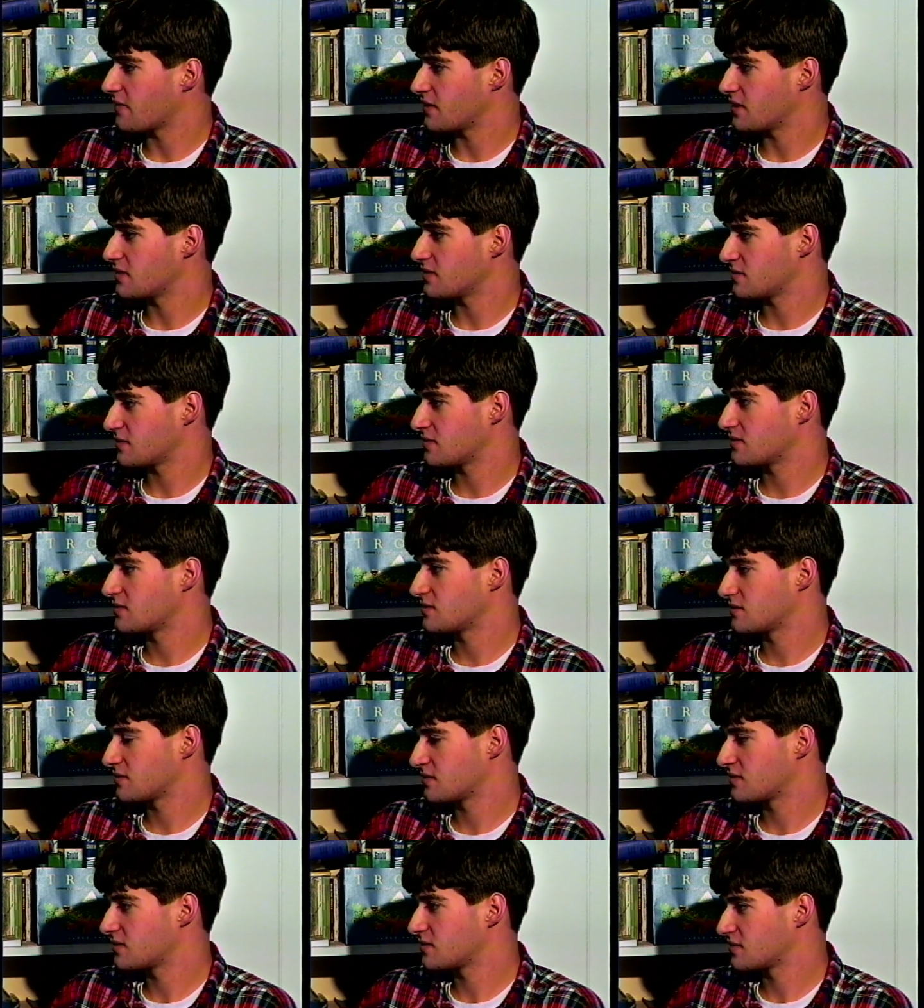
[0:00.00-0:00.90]
of their brain
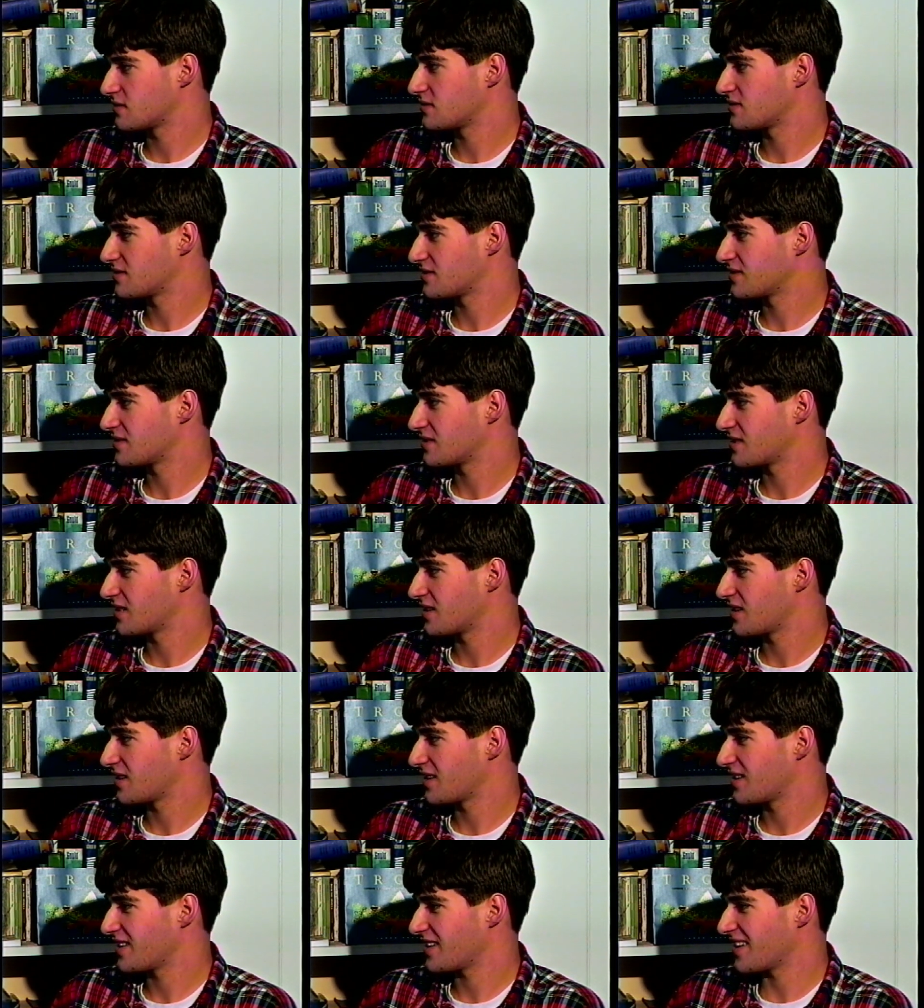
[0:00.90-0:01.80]
so well developed,
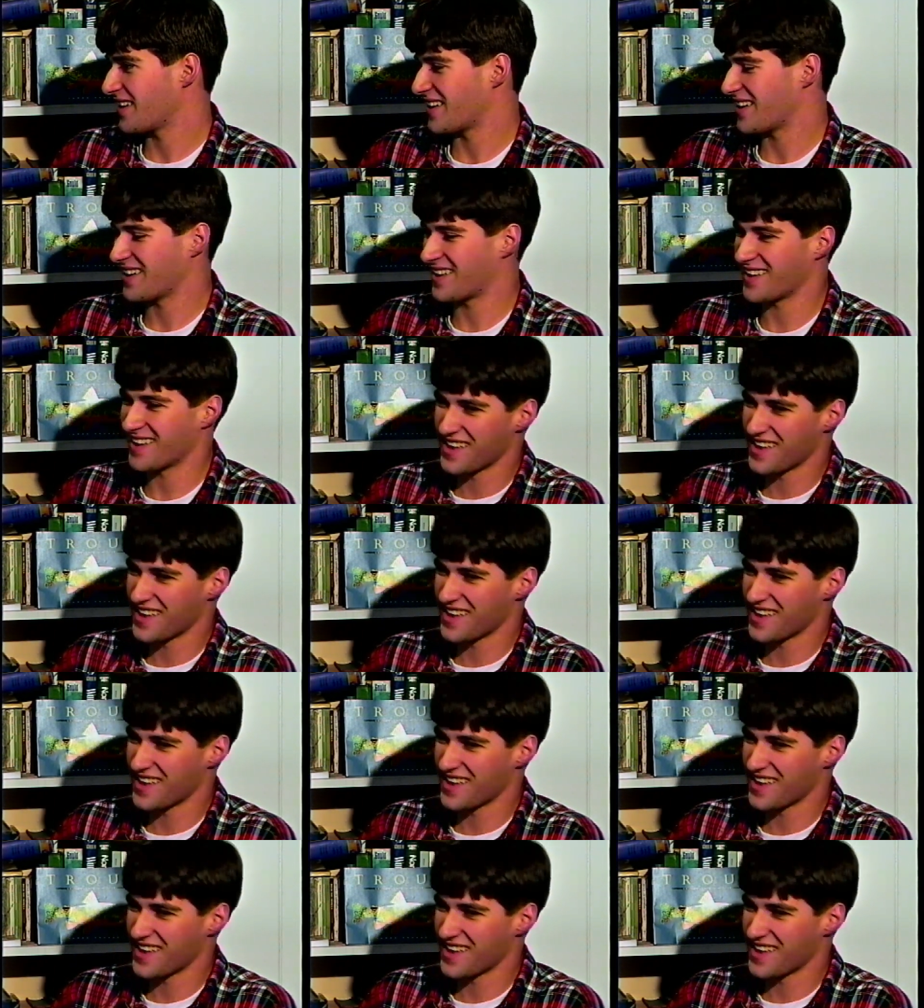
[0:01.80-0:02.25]
because maybe